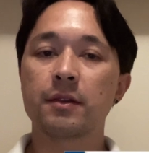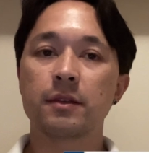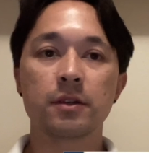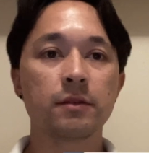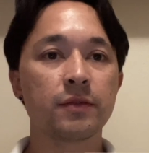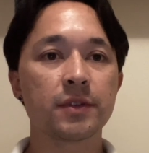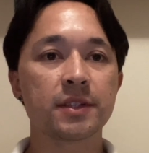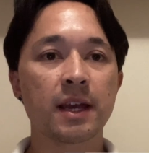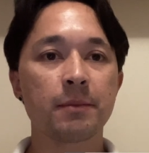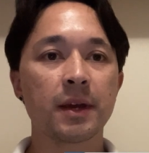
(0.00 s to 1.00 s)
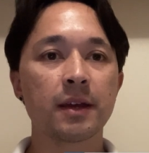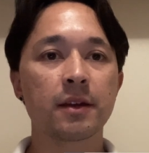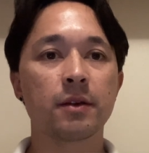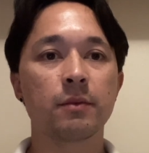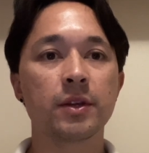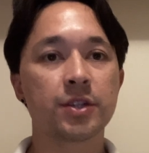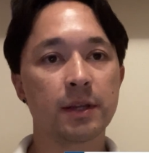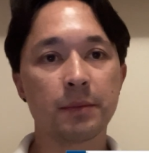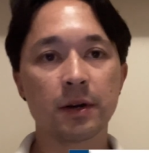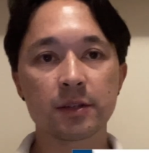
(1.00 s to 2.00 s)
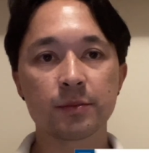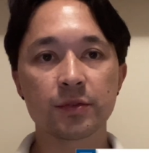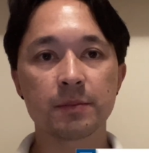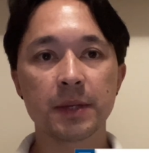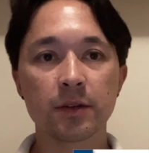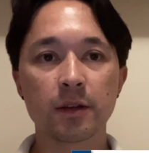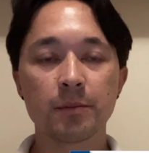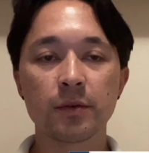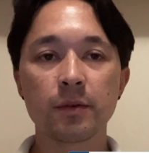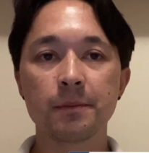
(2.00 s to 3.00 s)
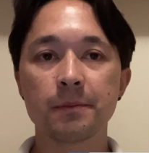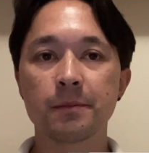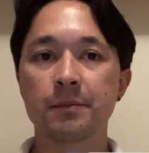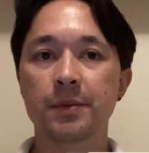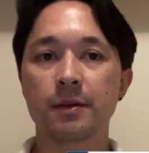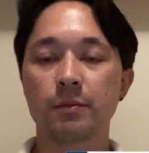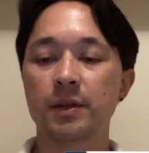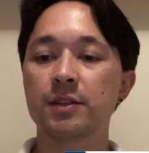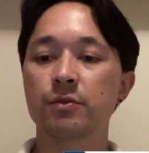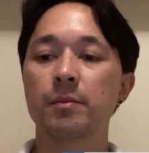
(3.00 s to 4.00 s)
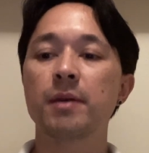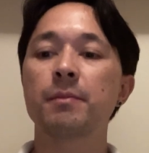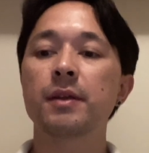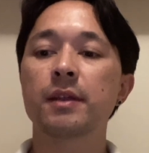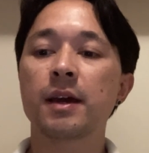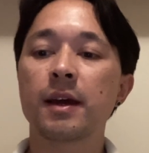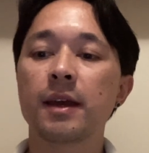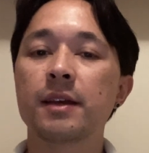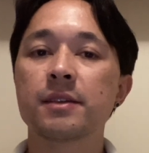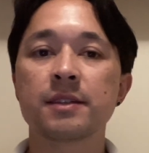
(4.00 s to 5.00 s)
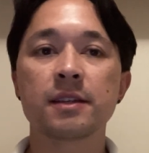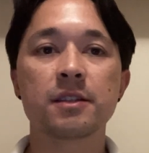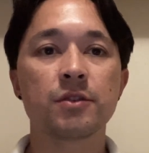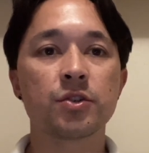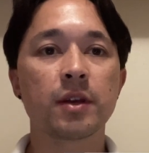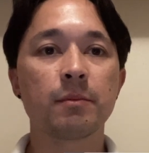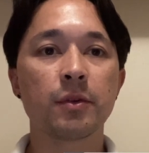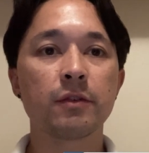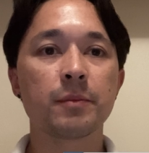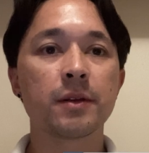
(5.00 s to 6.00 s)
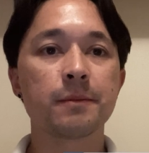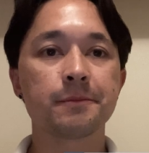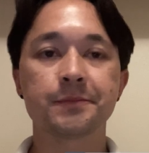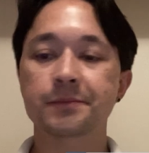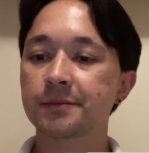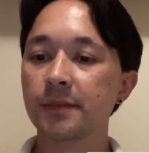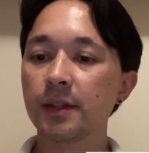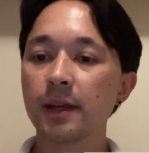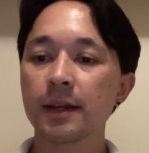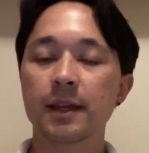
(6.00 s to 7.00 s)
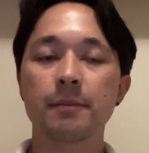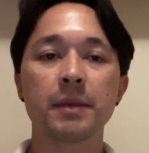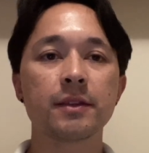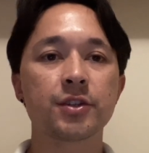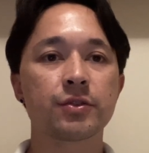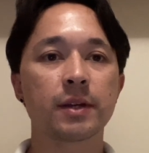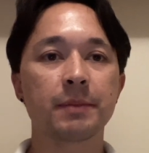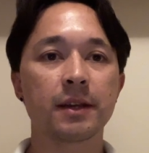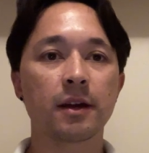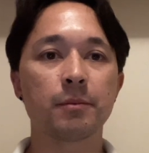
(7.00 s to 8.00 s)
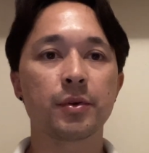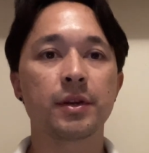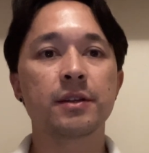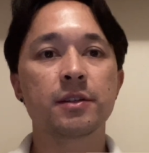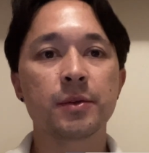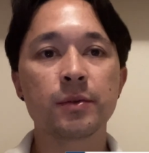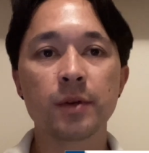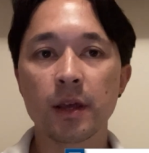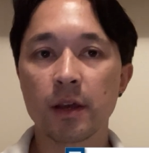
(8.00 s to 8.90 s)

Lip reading: Good for a snapback, which imparts more spin on the ball, but we need to remember that excessive string movement can make the string bed unpredictable.